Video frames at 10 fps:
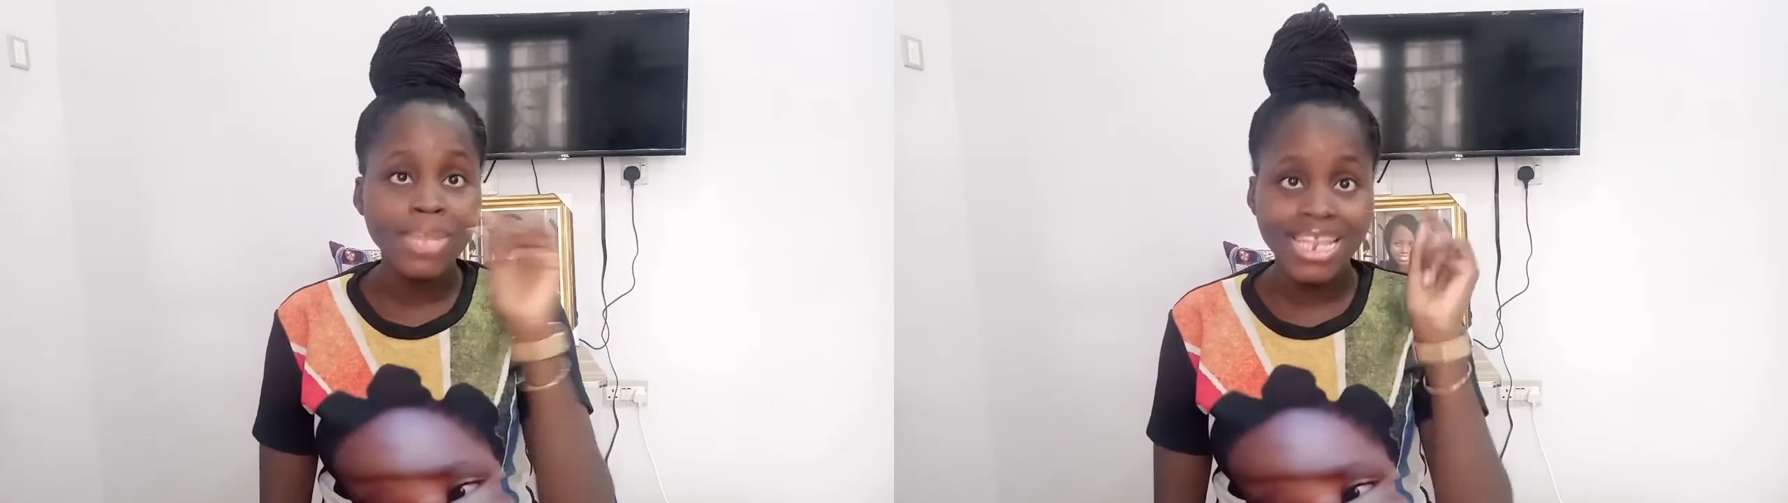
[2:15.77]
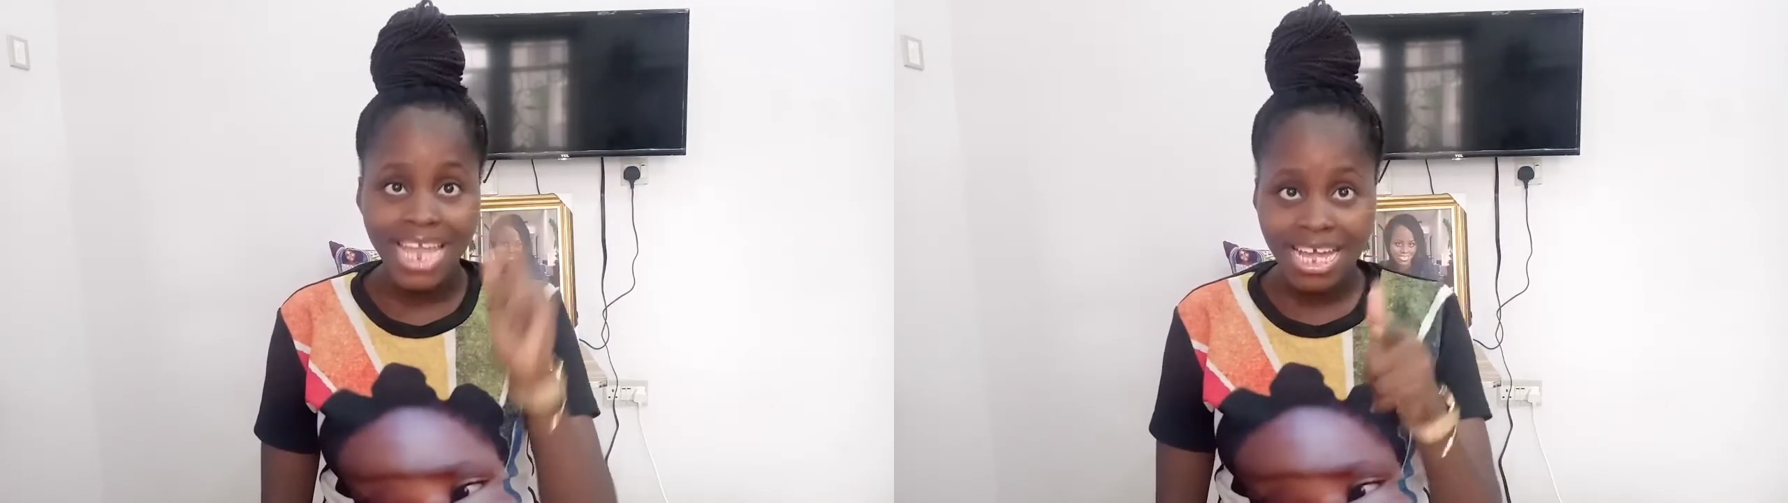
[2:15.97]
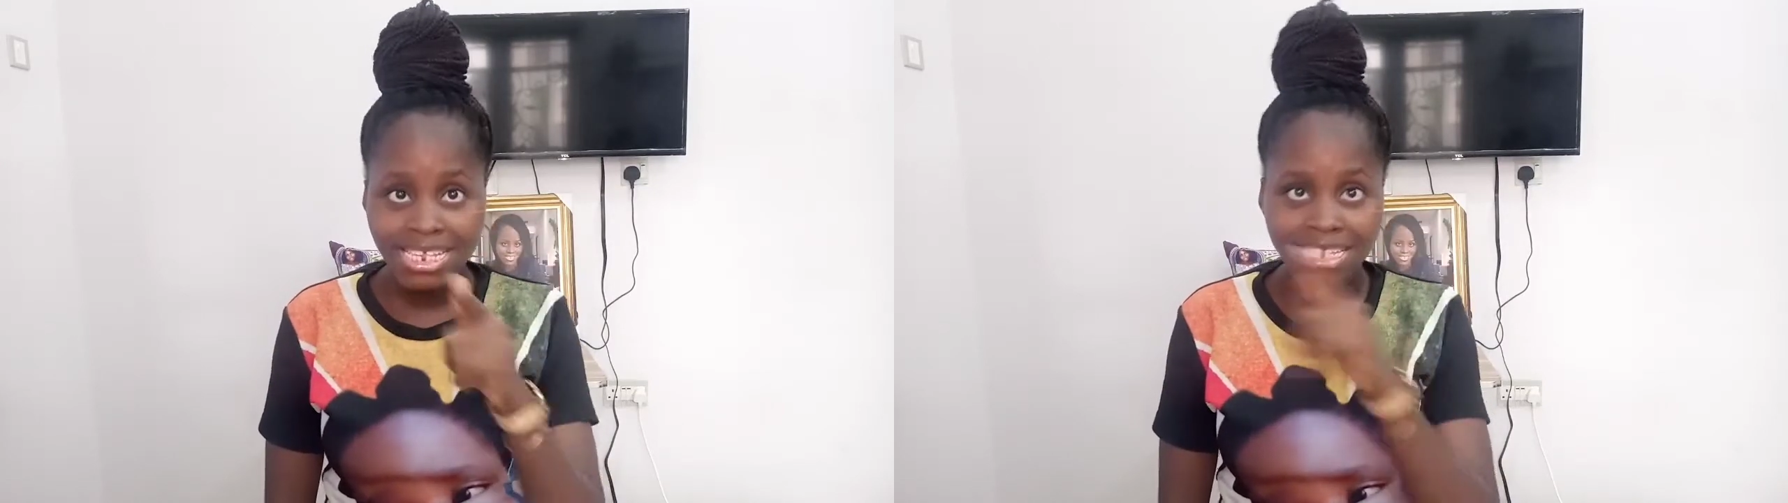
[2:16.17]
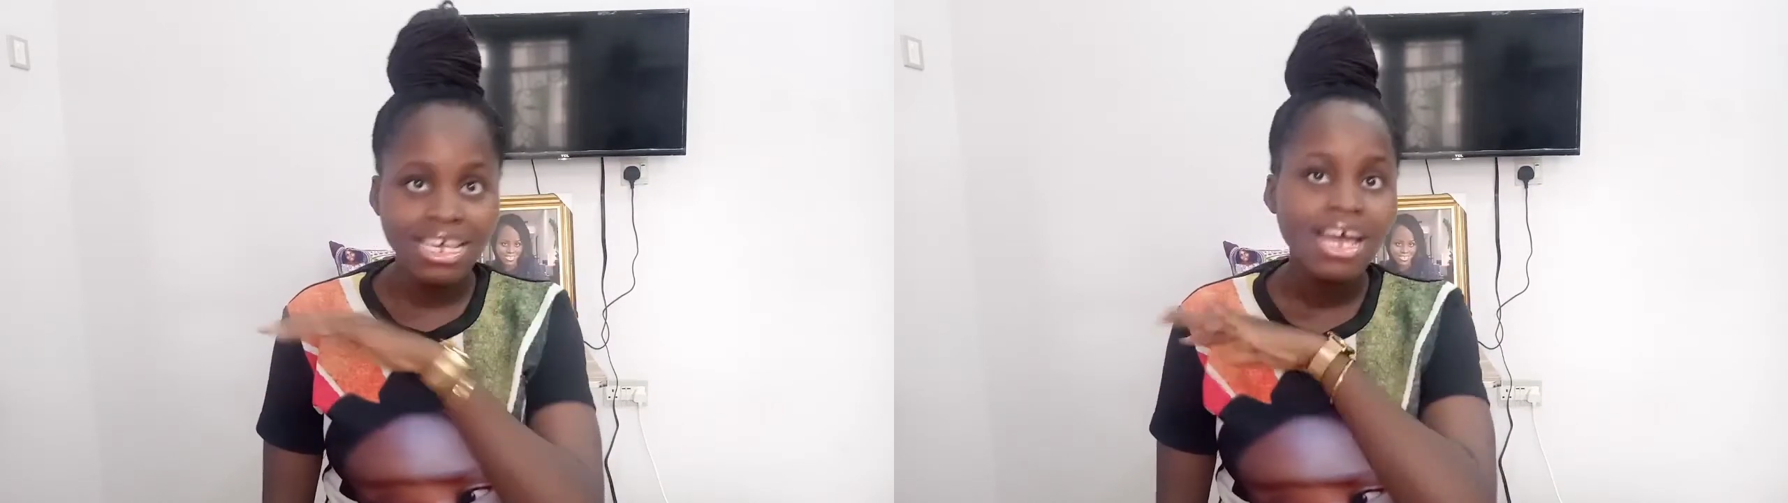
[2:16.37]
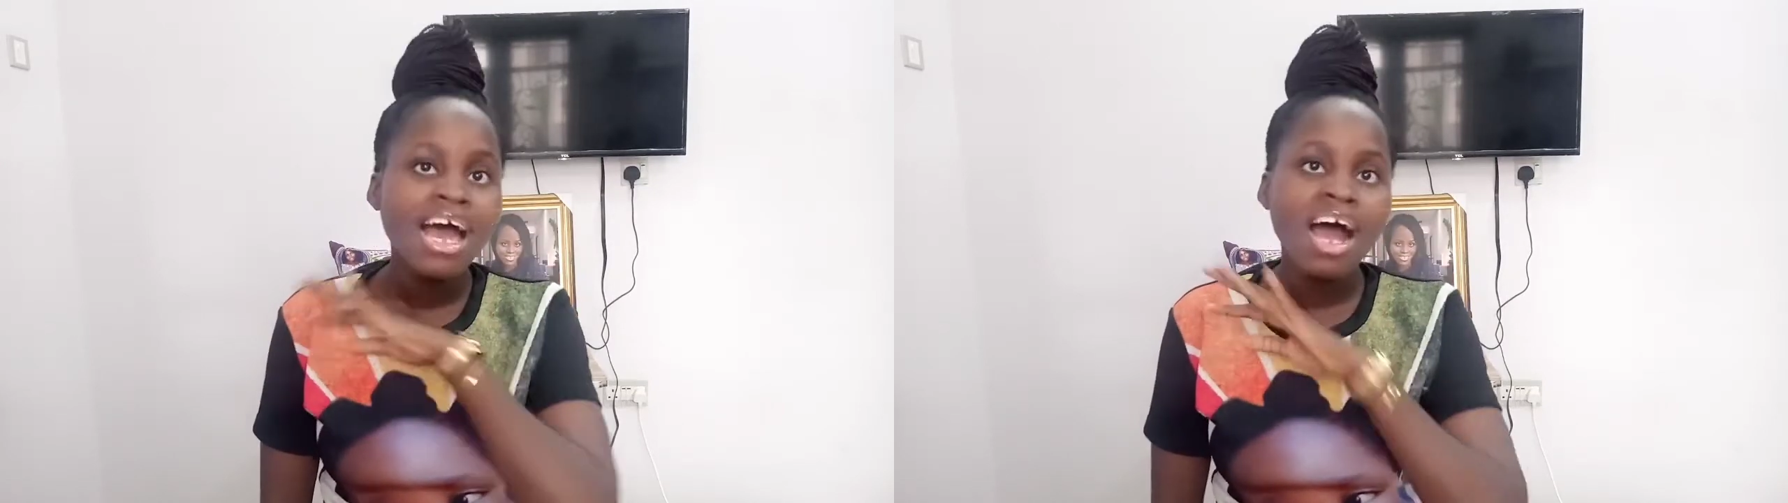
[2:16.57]
next
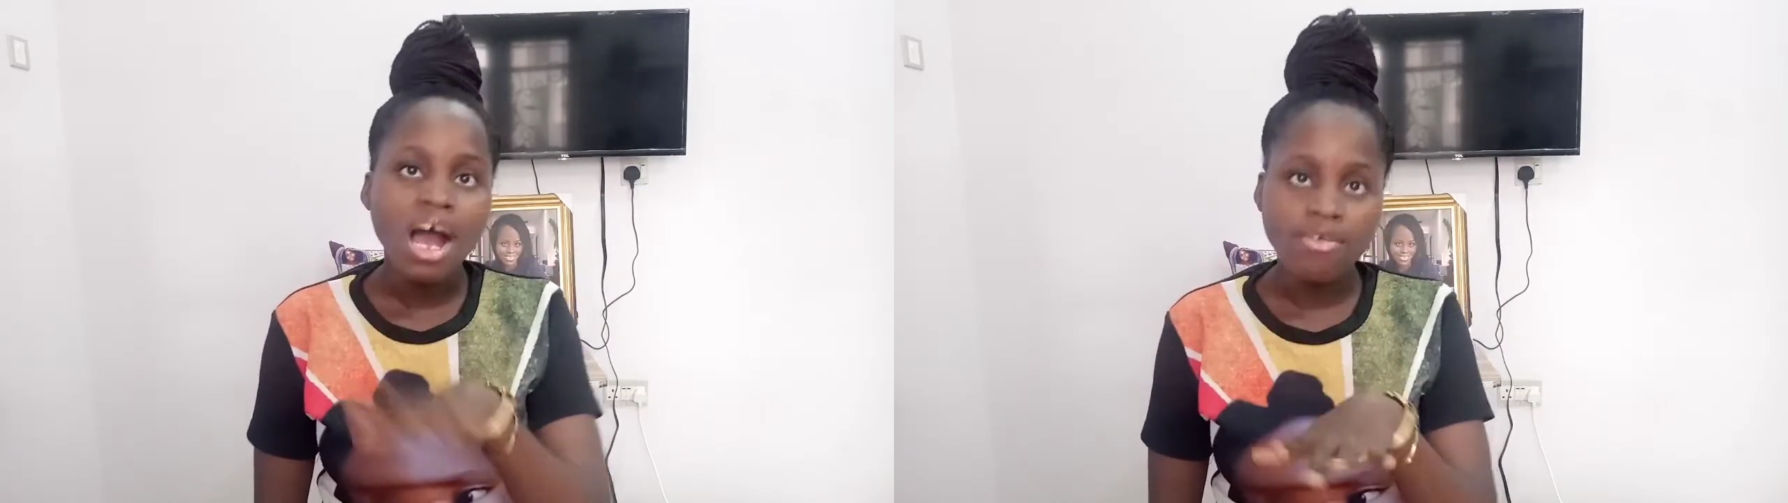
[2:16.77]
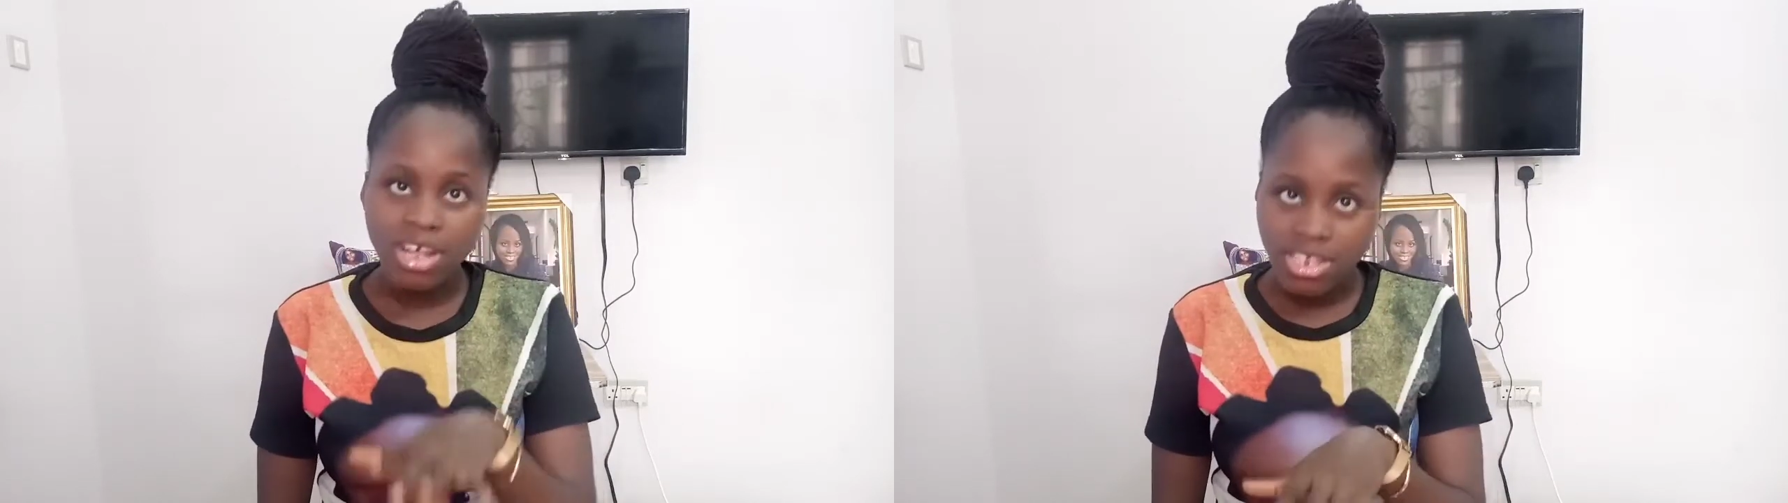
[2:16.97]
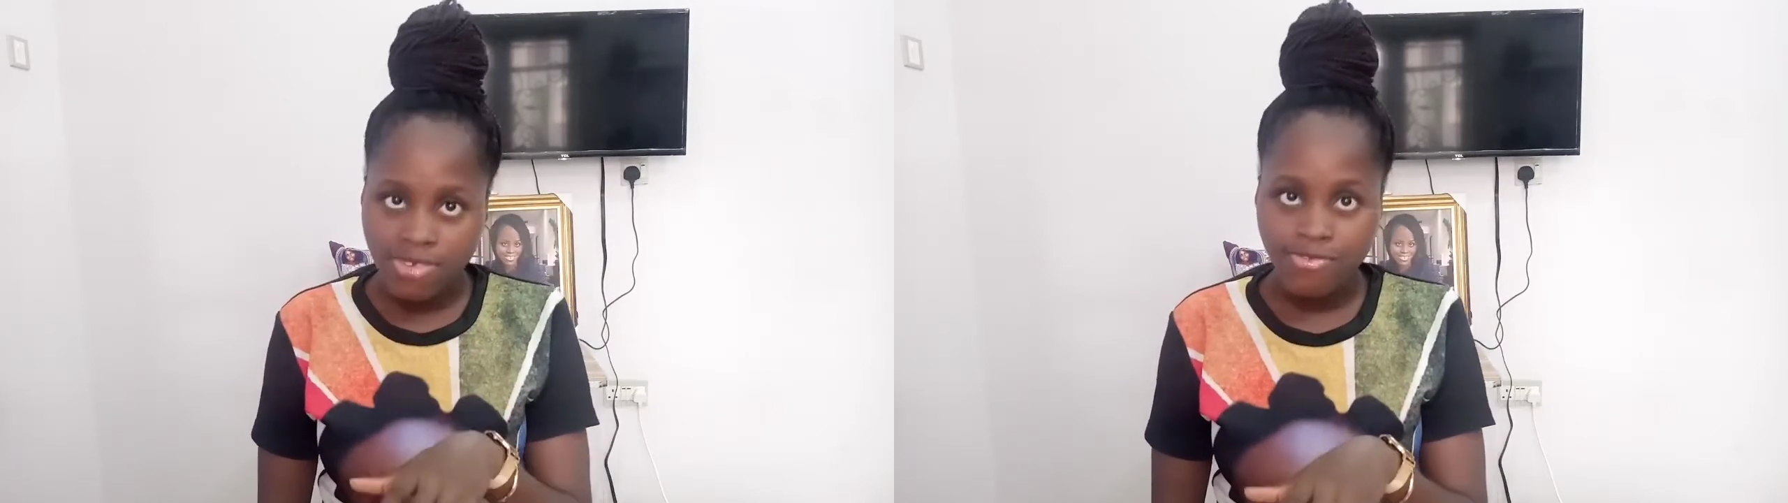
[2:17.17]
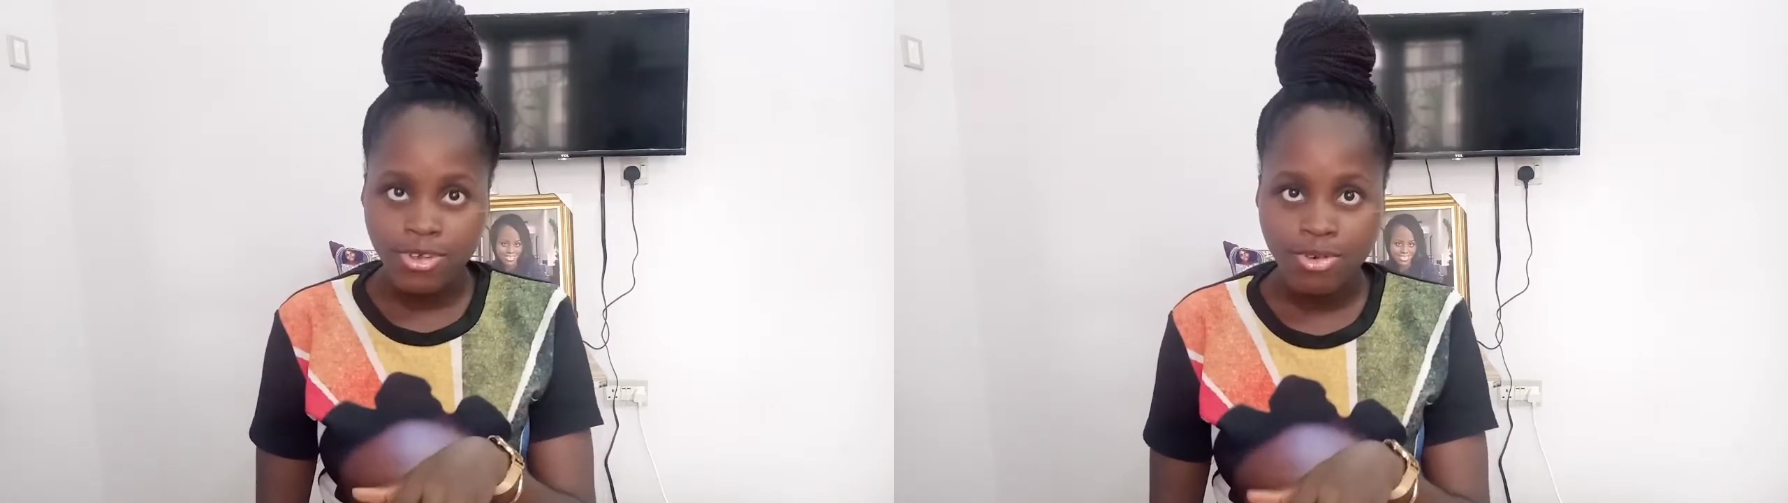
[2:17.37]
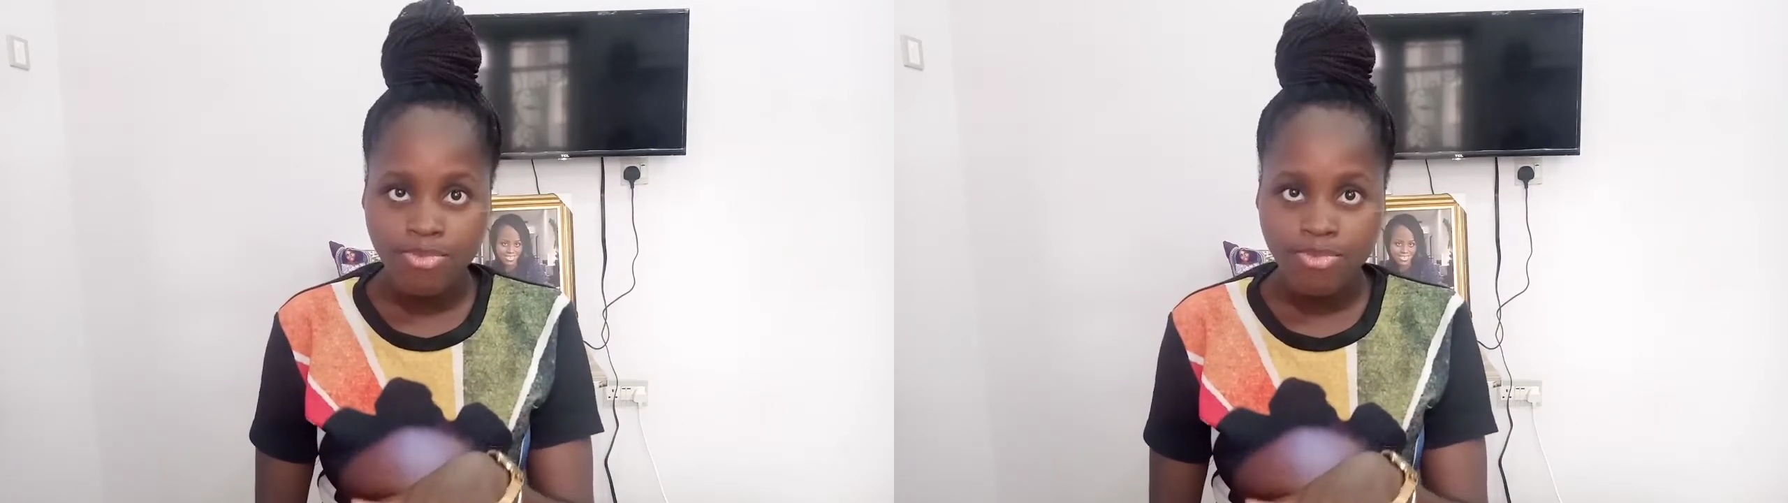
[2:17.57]
after this video.